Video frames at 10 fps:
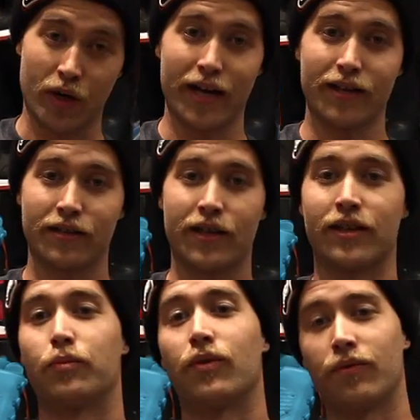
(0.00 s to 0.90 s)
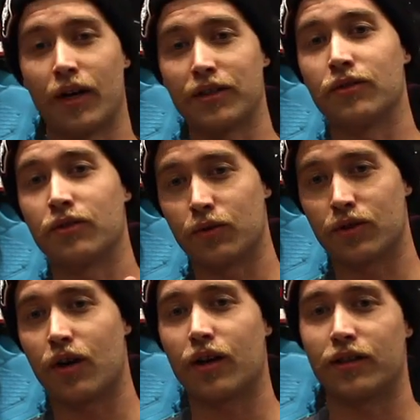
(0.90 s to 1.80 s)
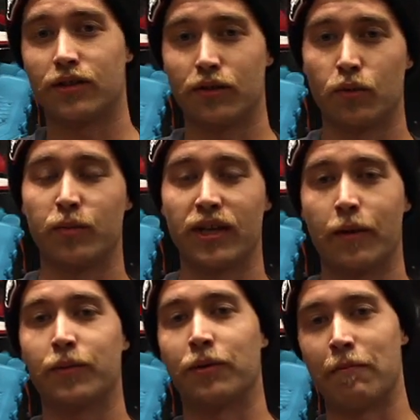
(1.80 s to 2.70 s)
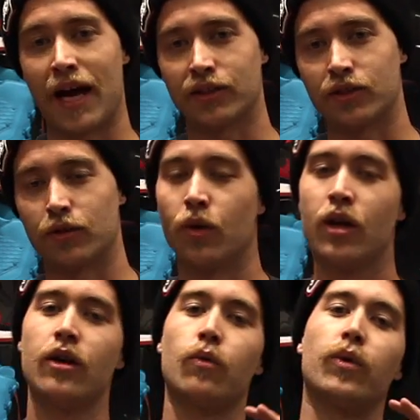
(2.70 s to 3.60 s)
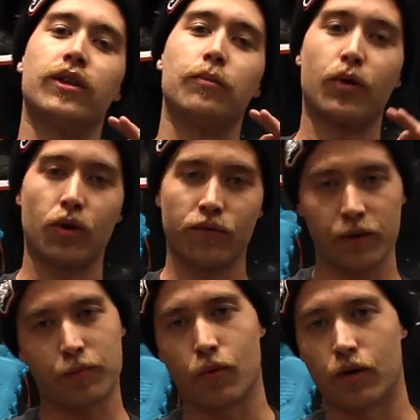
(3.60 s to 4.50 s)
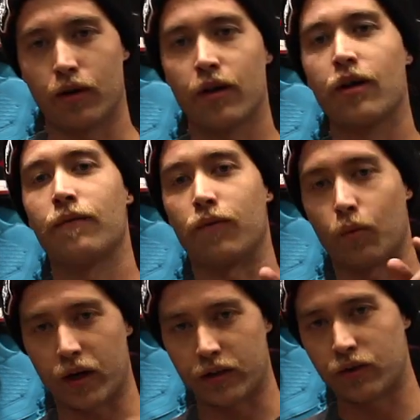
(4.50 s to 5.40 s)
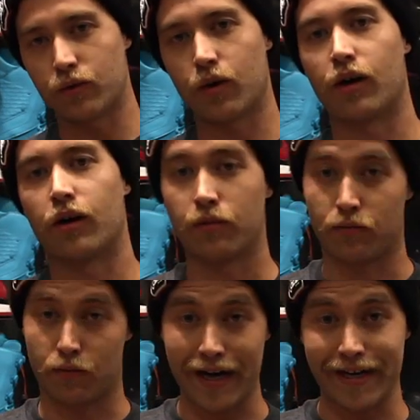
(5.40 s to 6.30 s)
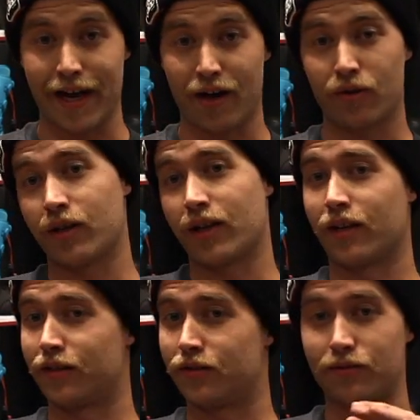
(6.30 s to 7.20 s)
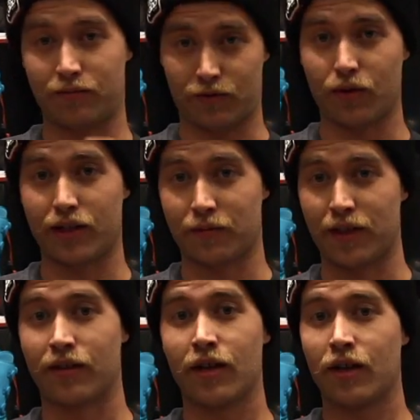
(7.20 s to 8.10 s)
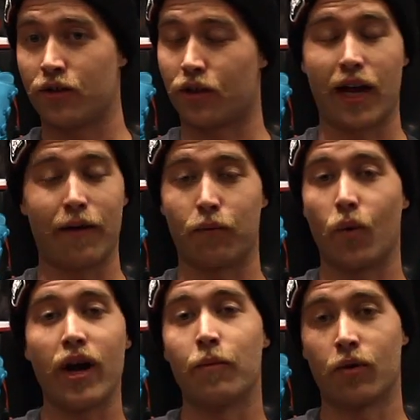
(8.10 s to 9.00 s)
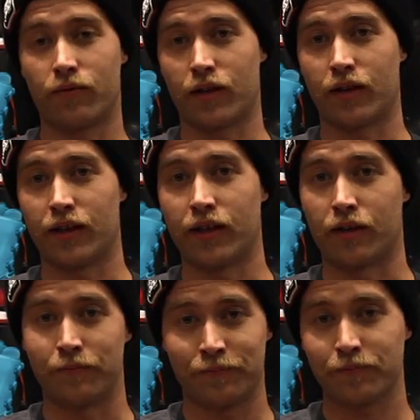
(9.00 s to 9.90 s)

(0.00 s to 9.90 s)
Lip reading: right, and the professional you're talking to will be able to match you with the perfect board for where you are right now, and trust me, you're going to have way more fun on the hill.